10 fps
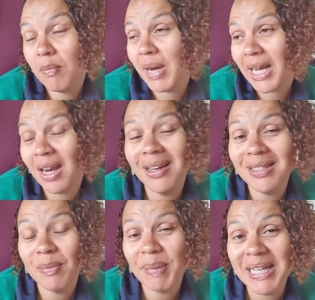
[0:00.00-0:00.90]

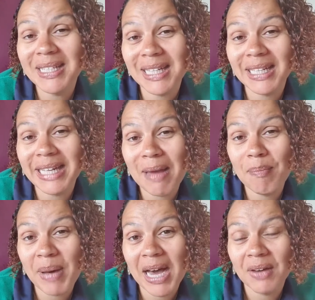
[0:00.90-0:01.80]
clients are basically
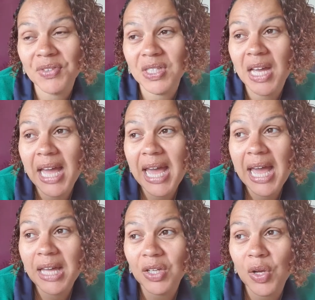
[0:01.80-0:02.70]
empaths,
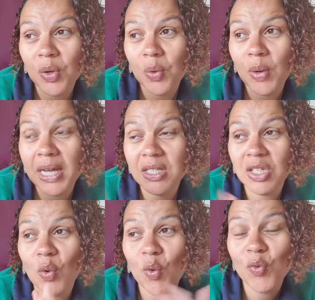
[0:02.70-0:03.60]
and
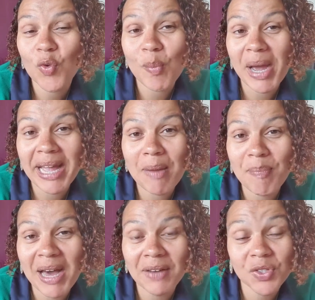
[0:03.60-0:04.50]
so for my
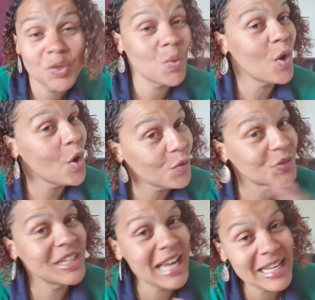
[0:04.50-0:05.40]
empaths who
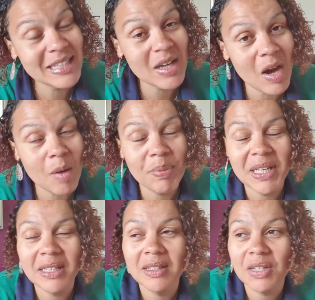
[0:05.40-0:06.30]
often can end up
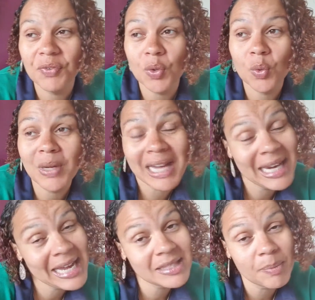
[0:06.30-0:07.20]
in
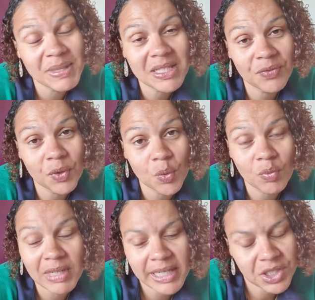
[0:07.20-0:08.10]
difficult
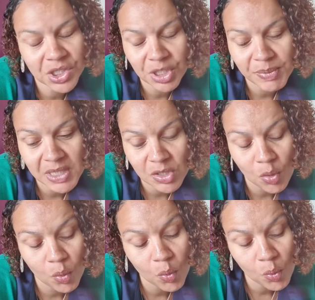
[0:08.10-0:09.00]
relationships, it's
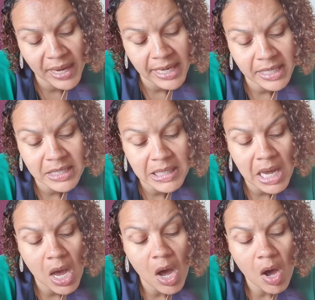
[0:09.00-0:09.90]
not always,
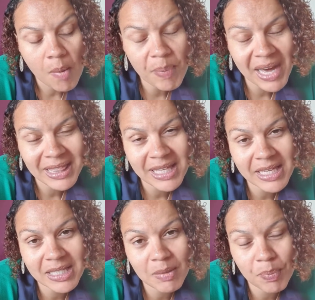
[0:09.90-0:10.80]
but I think
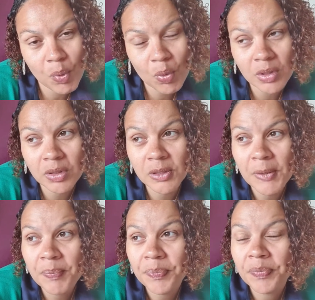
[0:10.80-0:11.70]
it's important,
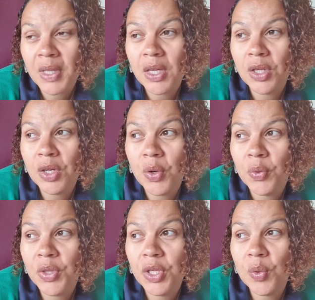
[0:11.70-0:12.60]

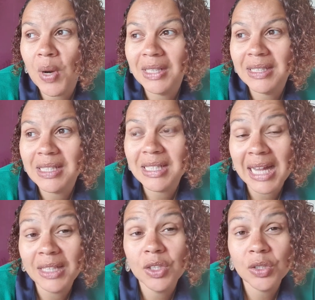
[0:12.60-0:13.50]
that you
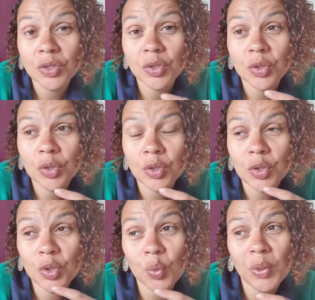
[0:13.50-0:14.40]
understand that
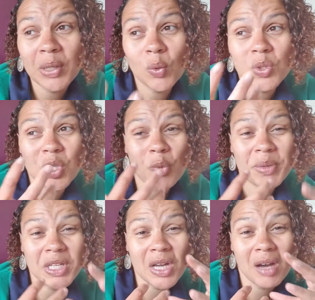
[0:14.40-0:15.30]
you will also be